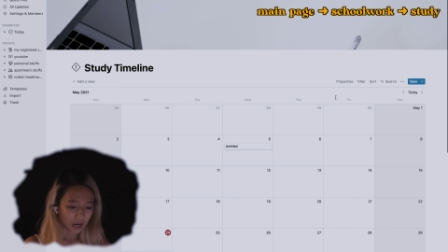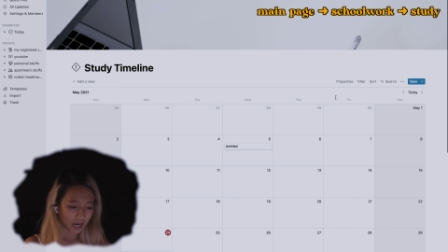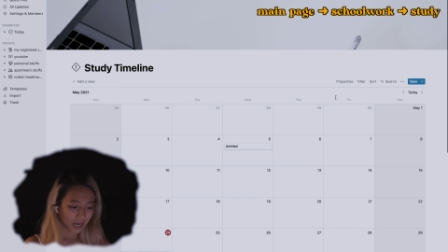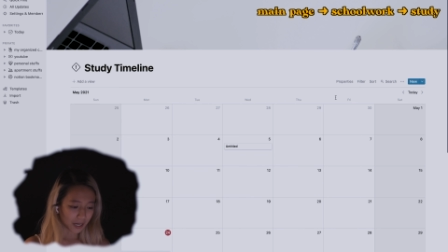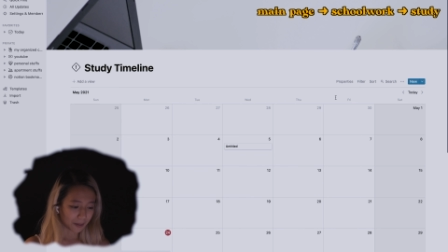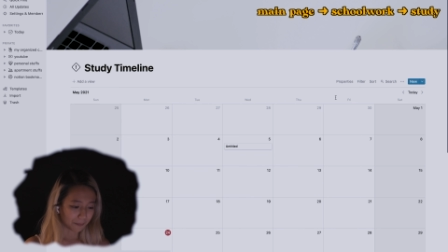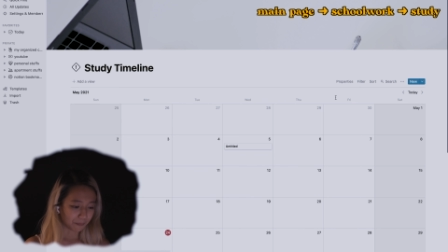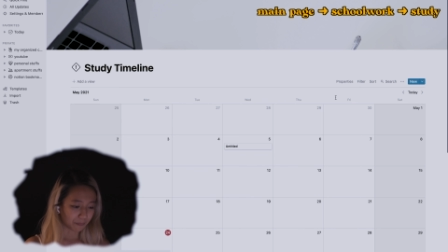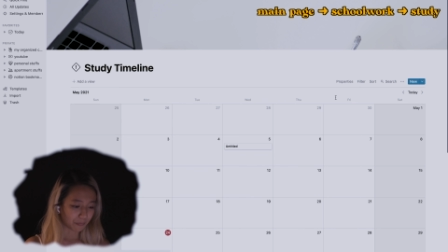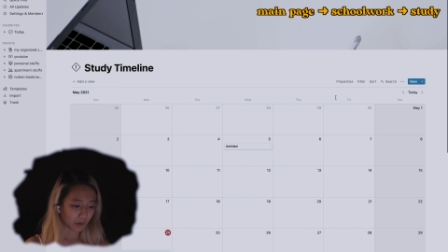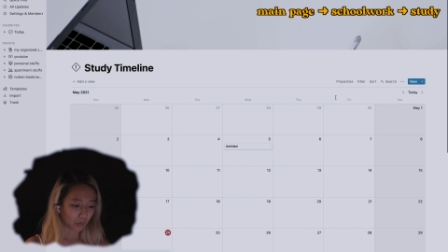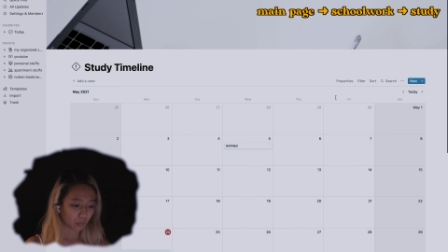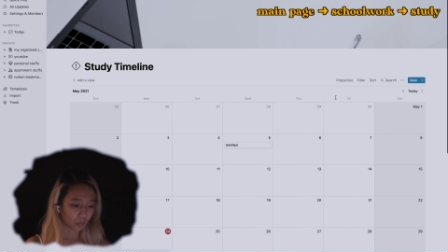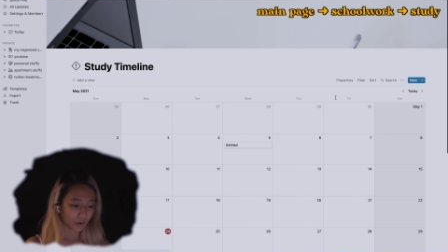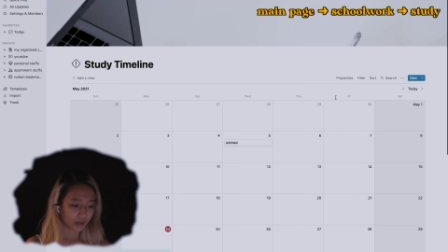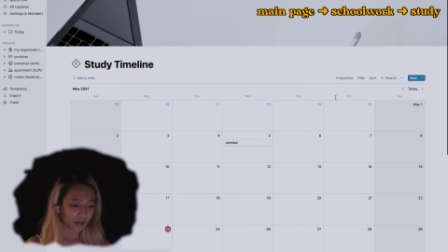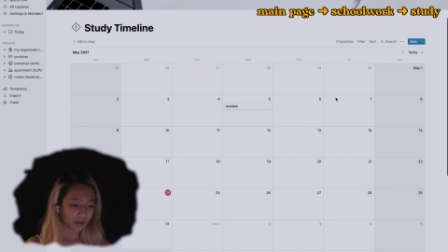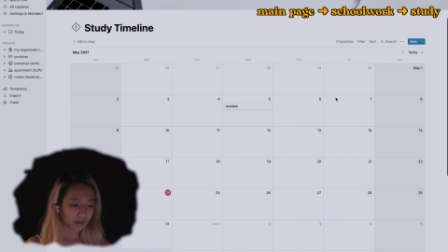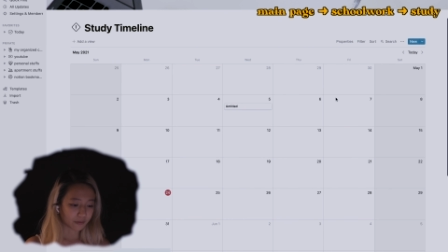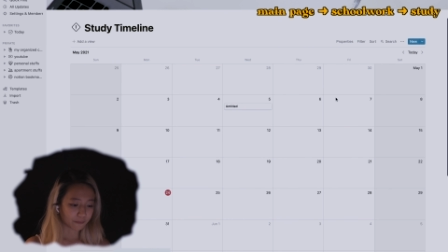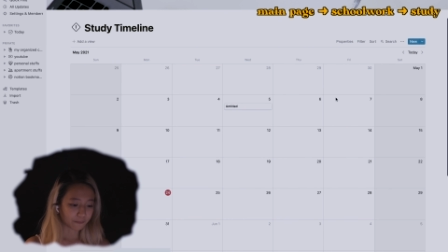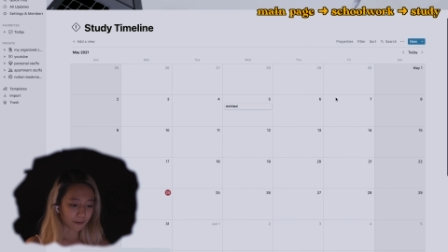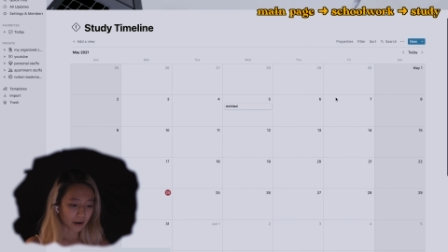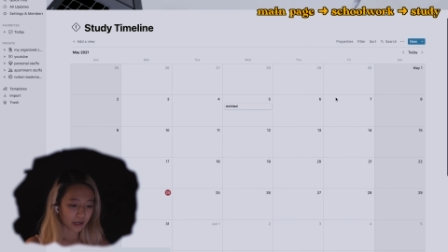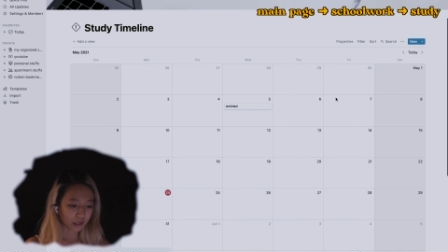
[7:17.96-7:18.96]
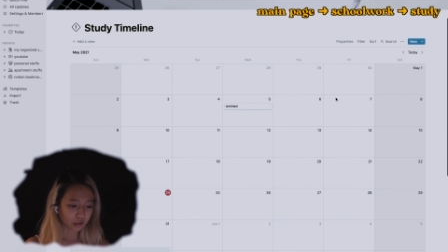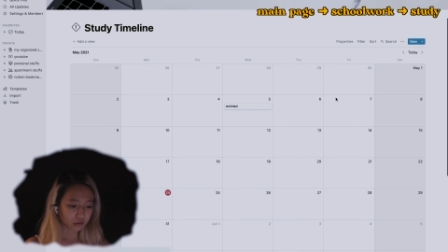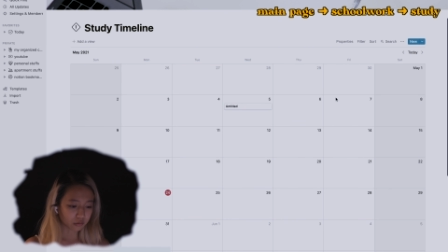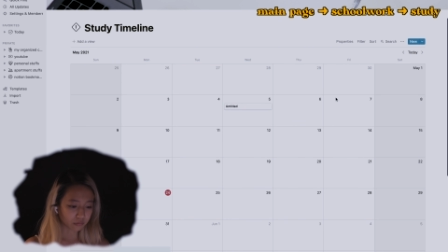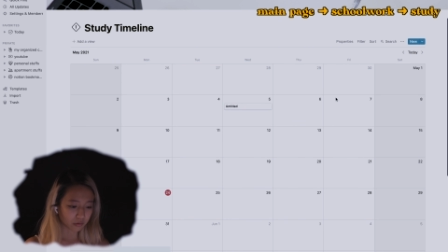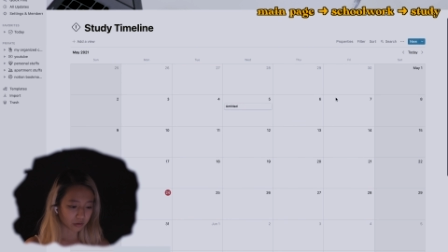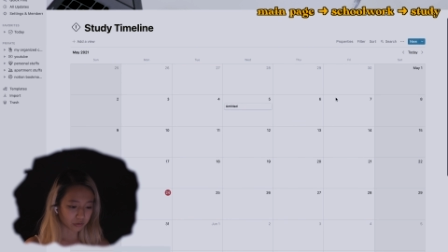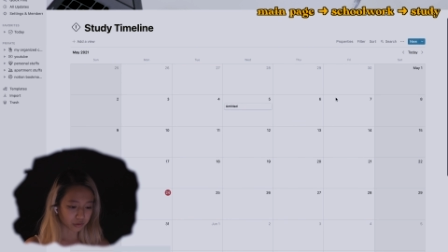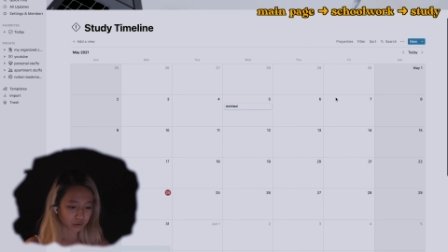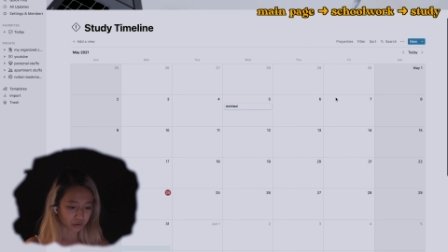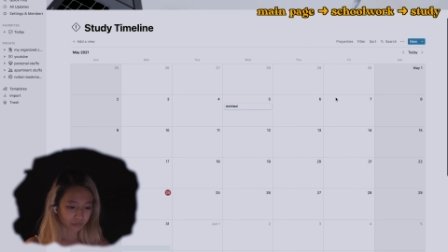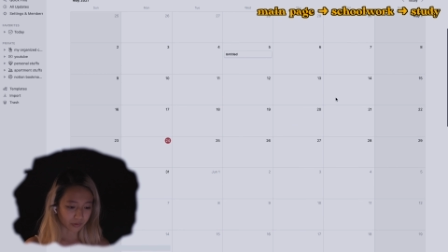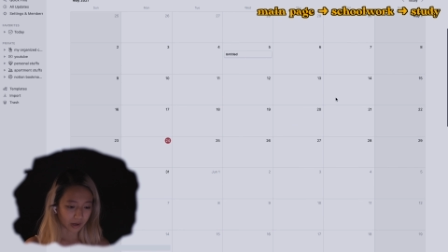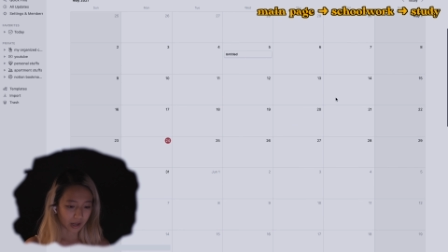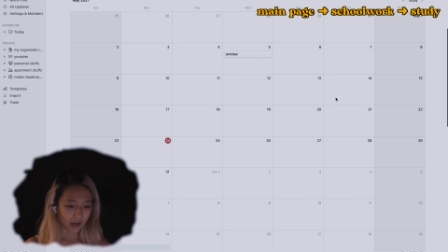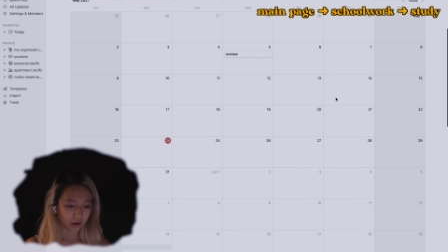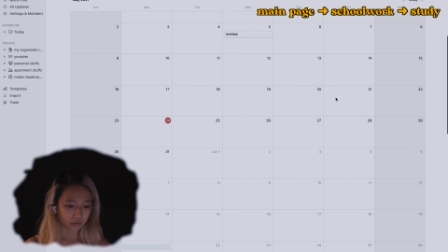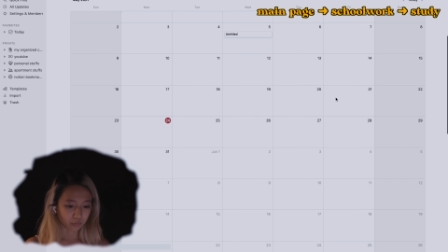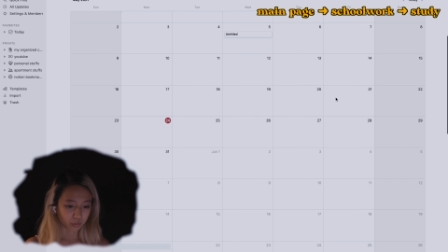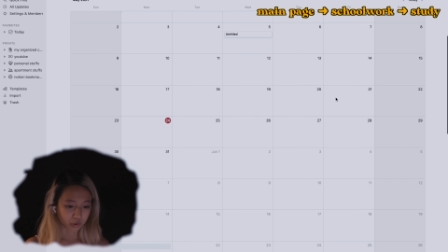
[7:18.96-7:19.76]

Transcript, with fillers: Um, but when final rolls around,